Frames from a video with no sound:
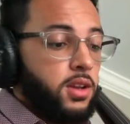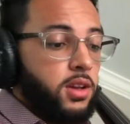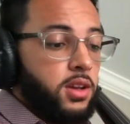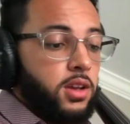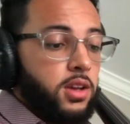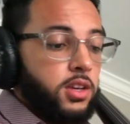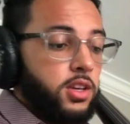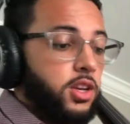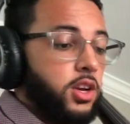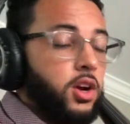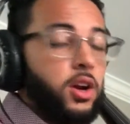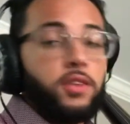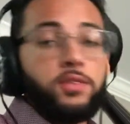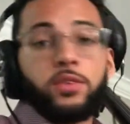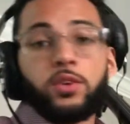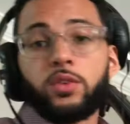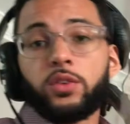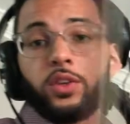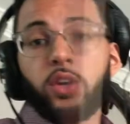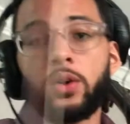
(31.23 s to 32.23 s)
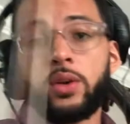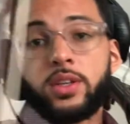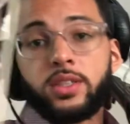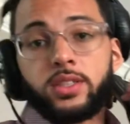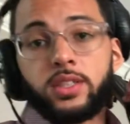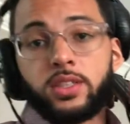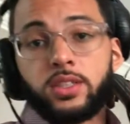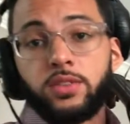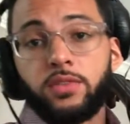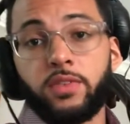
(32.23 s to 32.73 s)
If you'll notice,
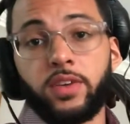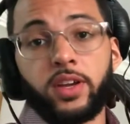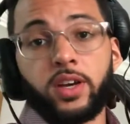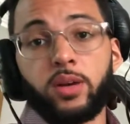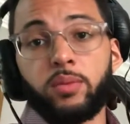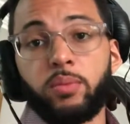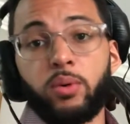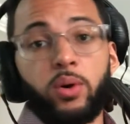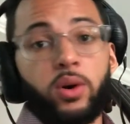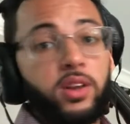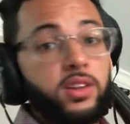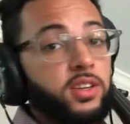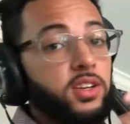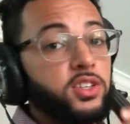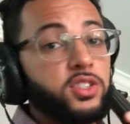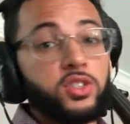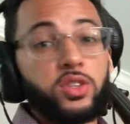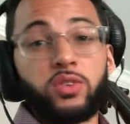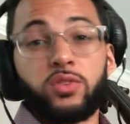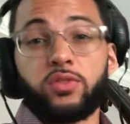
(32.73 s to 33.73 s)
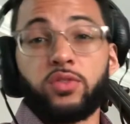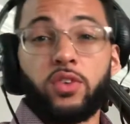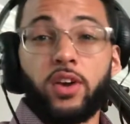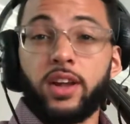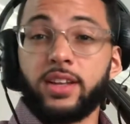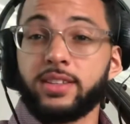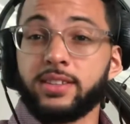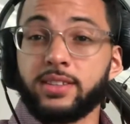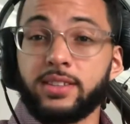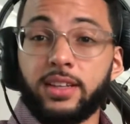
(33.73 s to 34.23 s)
there's a fingerboard and there's no
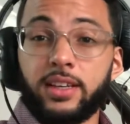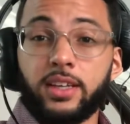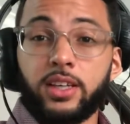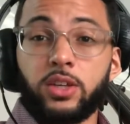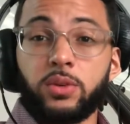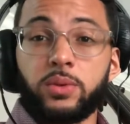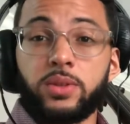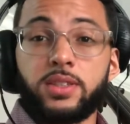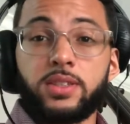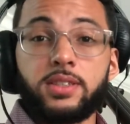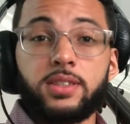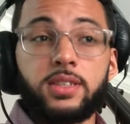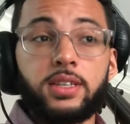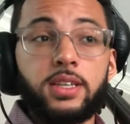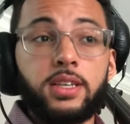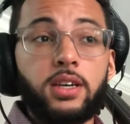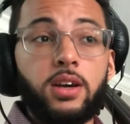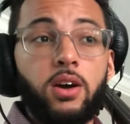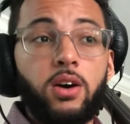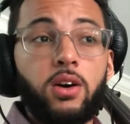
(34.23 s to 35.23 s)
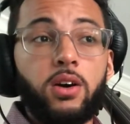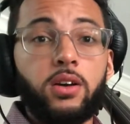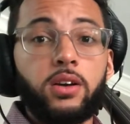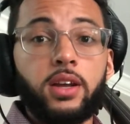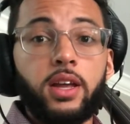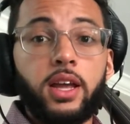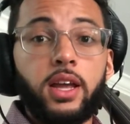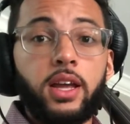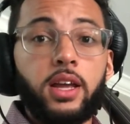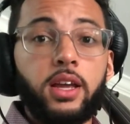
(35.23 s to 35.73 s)
frets like you would see on
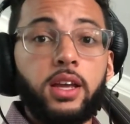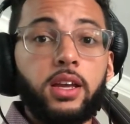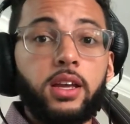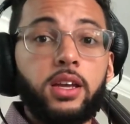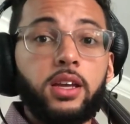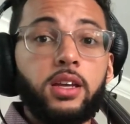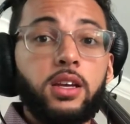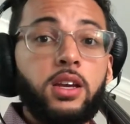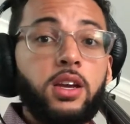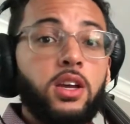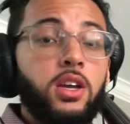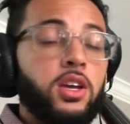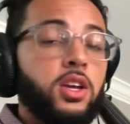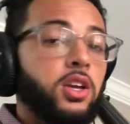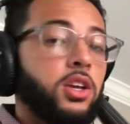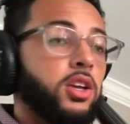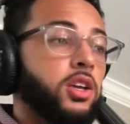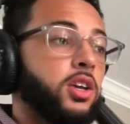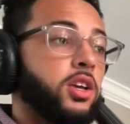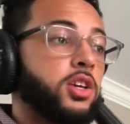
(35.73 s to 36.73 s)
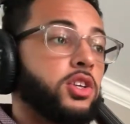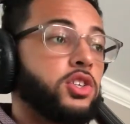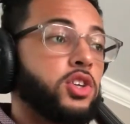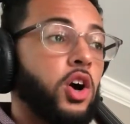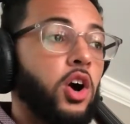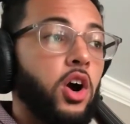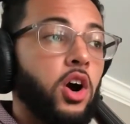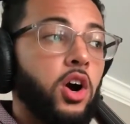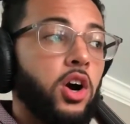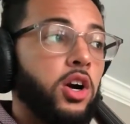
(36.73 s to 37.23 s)
a
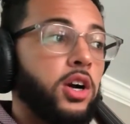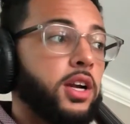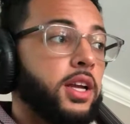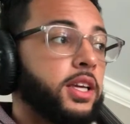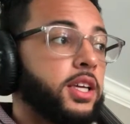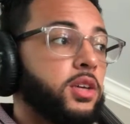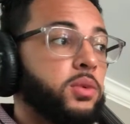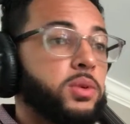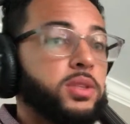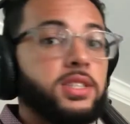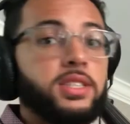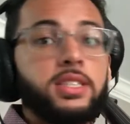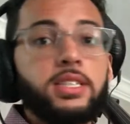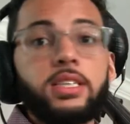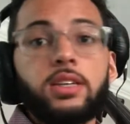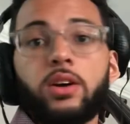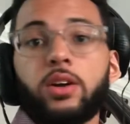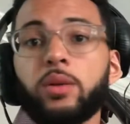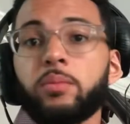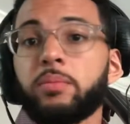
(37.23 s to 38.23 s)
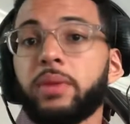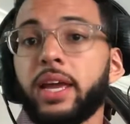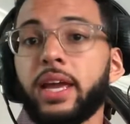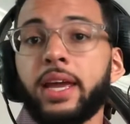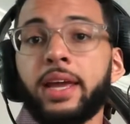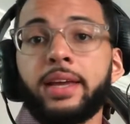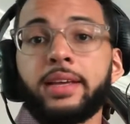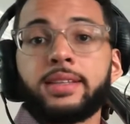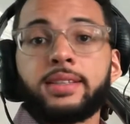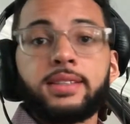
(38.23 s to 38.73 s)
guitar, like you would see on a
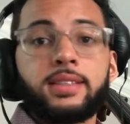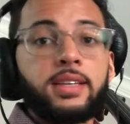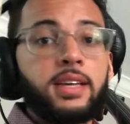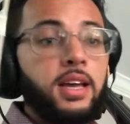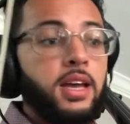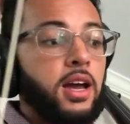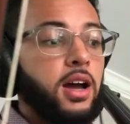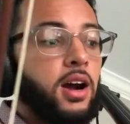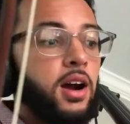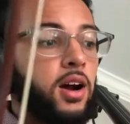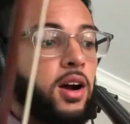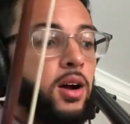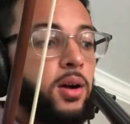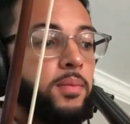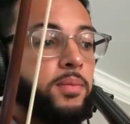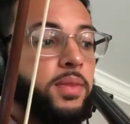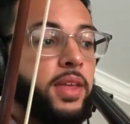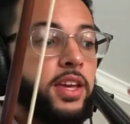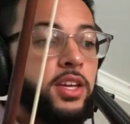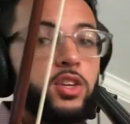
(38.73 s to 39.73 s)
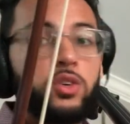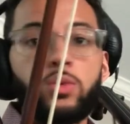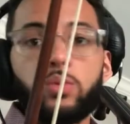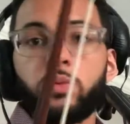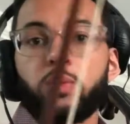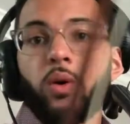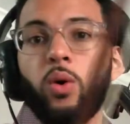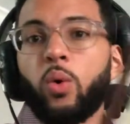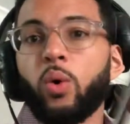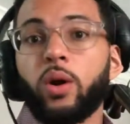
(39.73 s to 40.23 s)
bass,
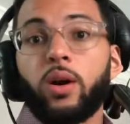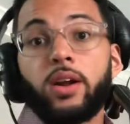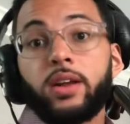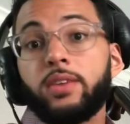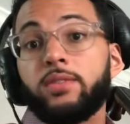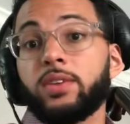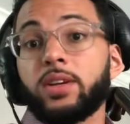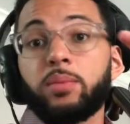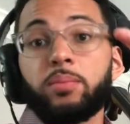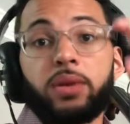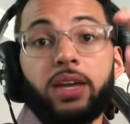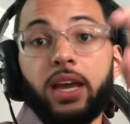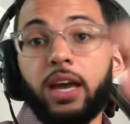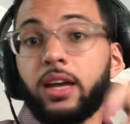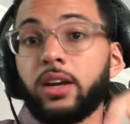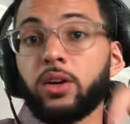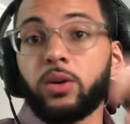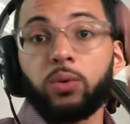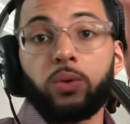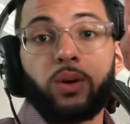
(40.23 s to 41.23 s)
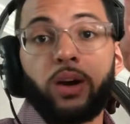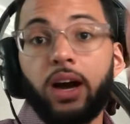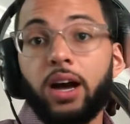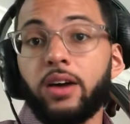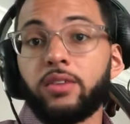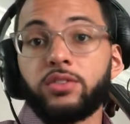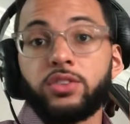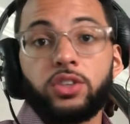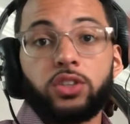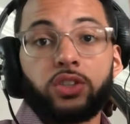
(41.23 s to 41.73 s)
or even a piano will
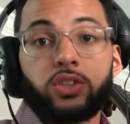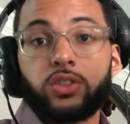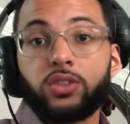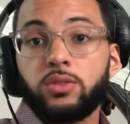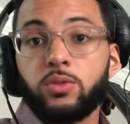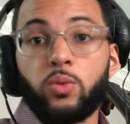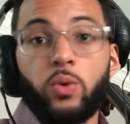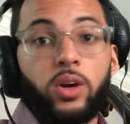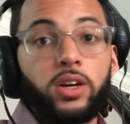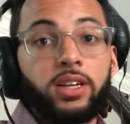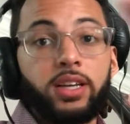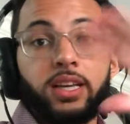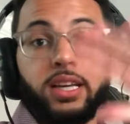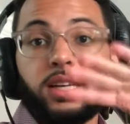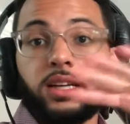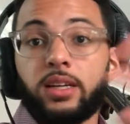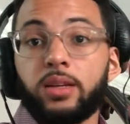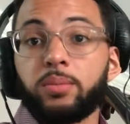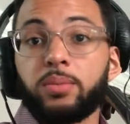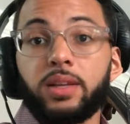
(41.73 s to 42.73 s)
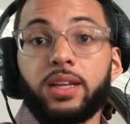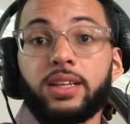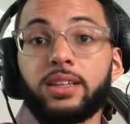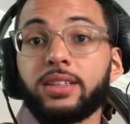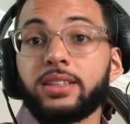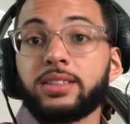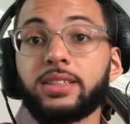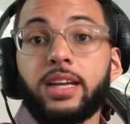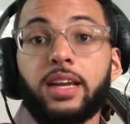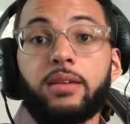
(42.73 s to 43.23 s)
have just one key to play the
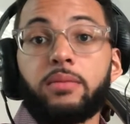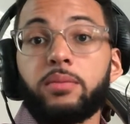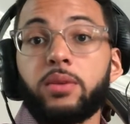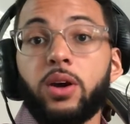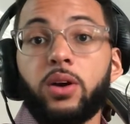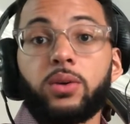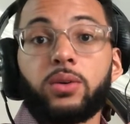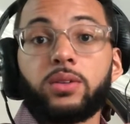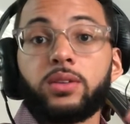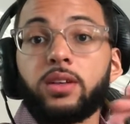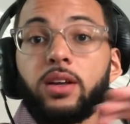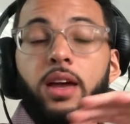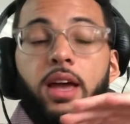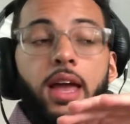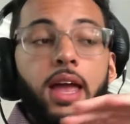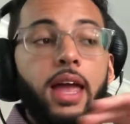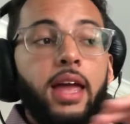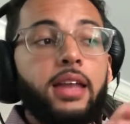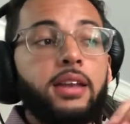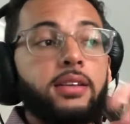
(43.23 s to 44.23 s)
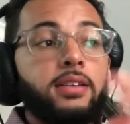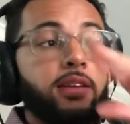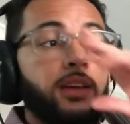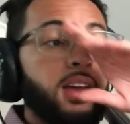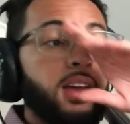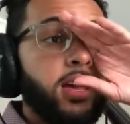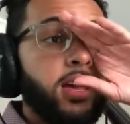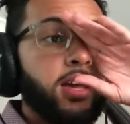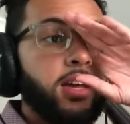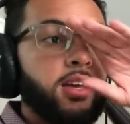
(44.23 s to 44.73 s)
same note. And
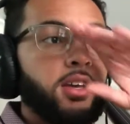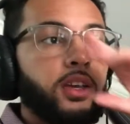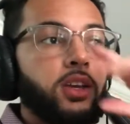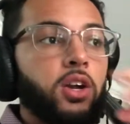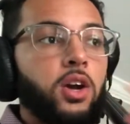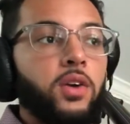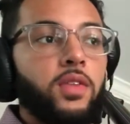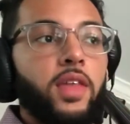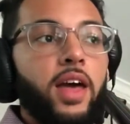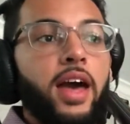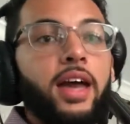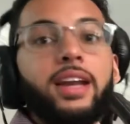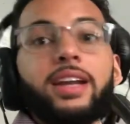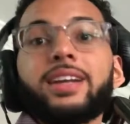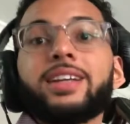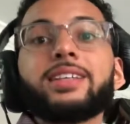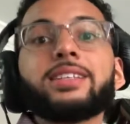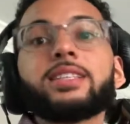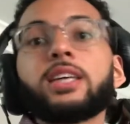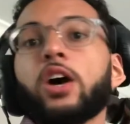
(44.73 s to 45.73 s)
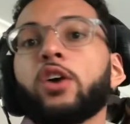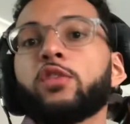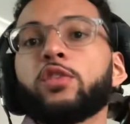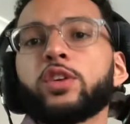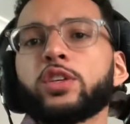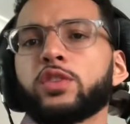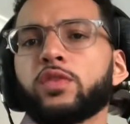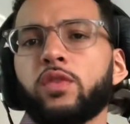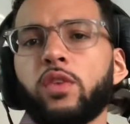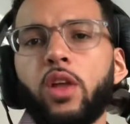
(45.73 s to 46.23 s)
that in itself
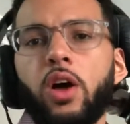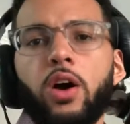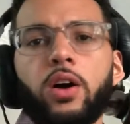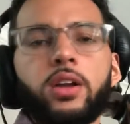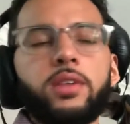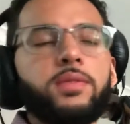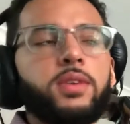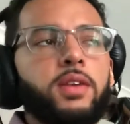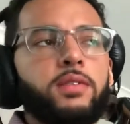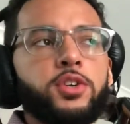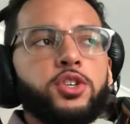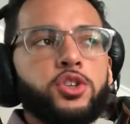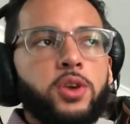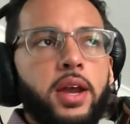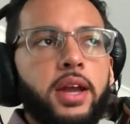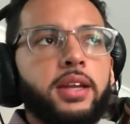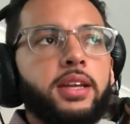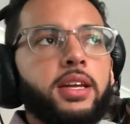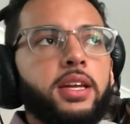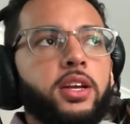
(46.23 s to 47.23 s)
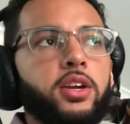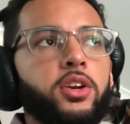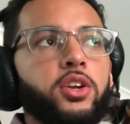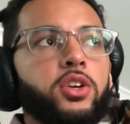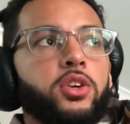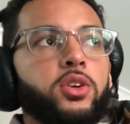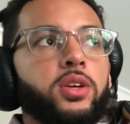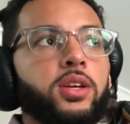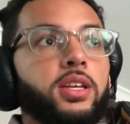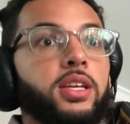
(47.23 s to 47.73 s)
is flawed. If you have a trained ear,
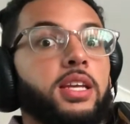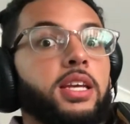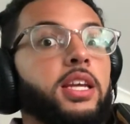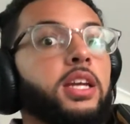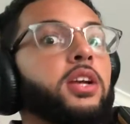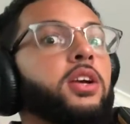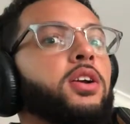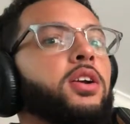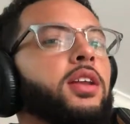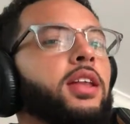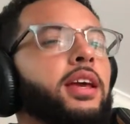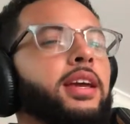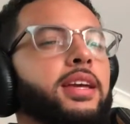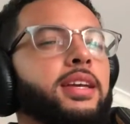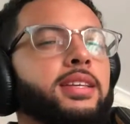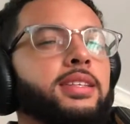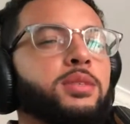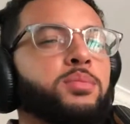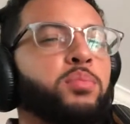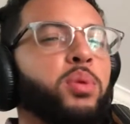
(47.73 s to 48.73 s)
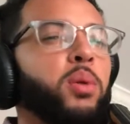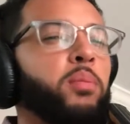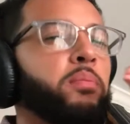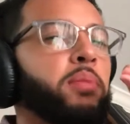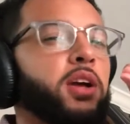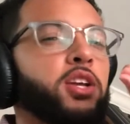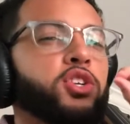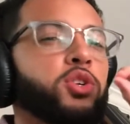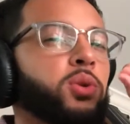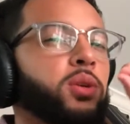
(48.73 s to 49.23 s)
you can hear like it's
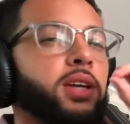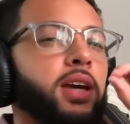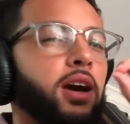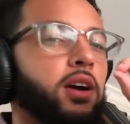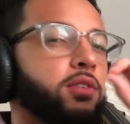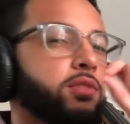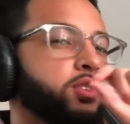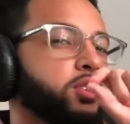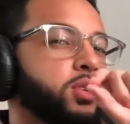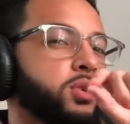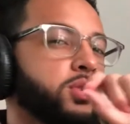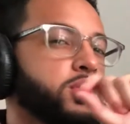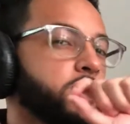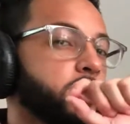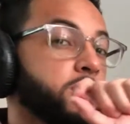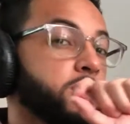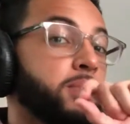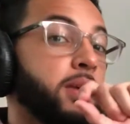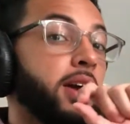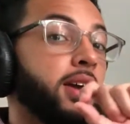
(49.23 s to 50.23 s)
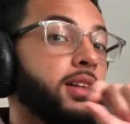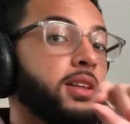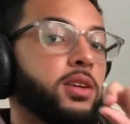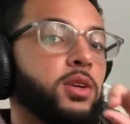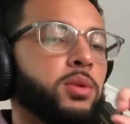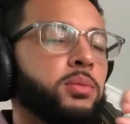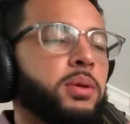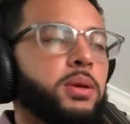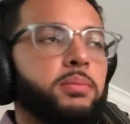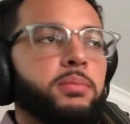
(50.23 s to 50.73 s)
perpetually out of tune just by a little
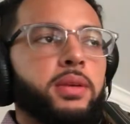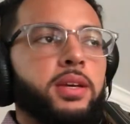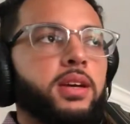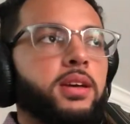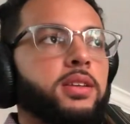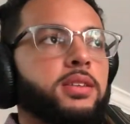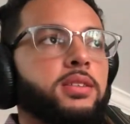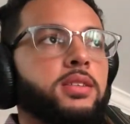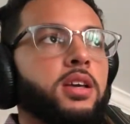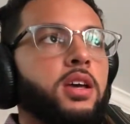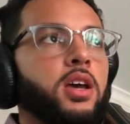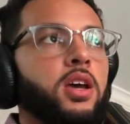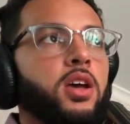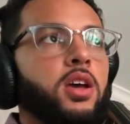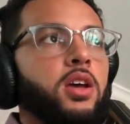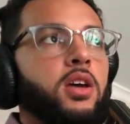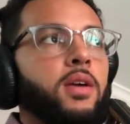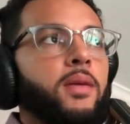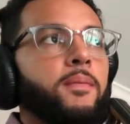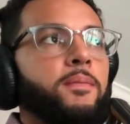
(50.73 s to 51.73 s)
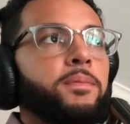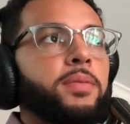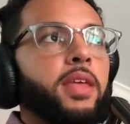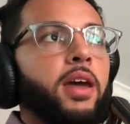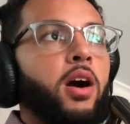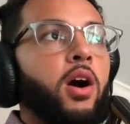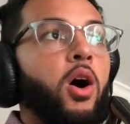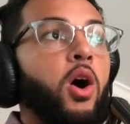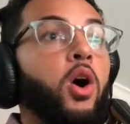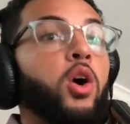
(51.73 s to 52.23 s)
bit, because
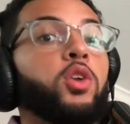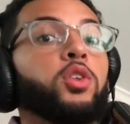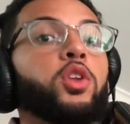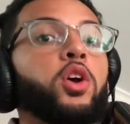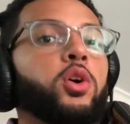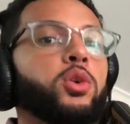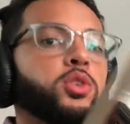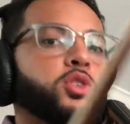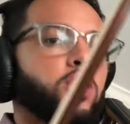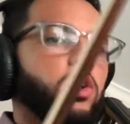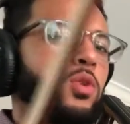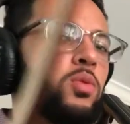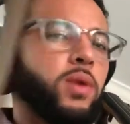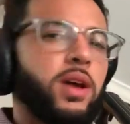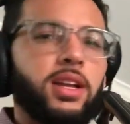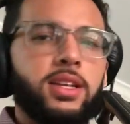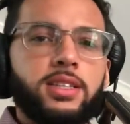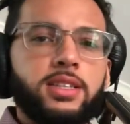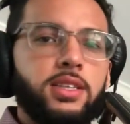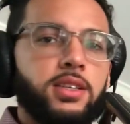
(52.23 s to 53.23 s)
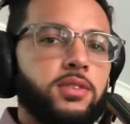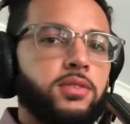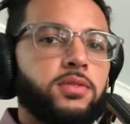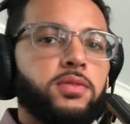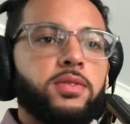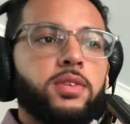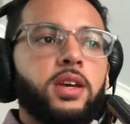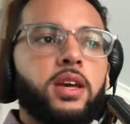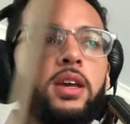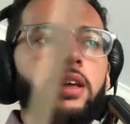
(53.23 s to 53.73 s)
all notes are relative
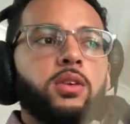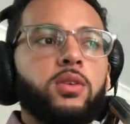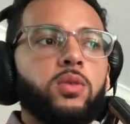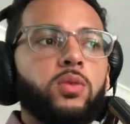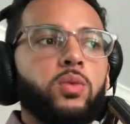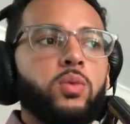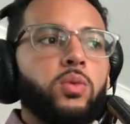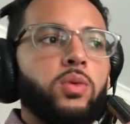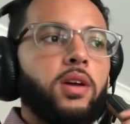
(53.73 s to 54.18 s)
and